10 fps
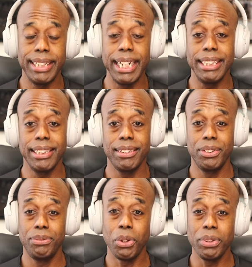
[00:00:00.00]
things that
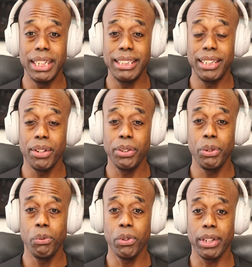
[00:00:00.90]
don't
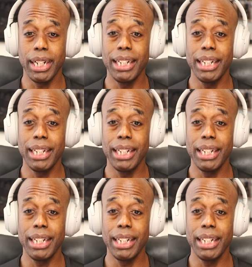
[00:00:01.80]
necessarily work.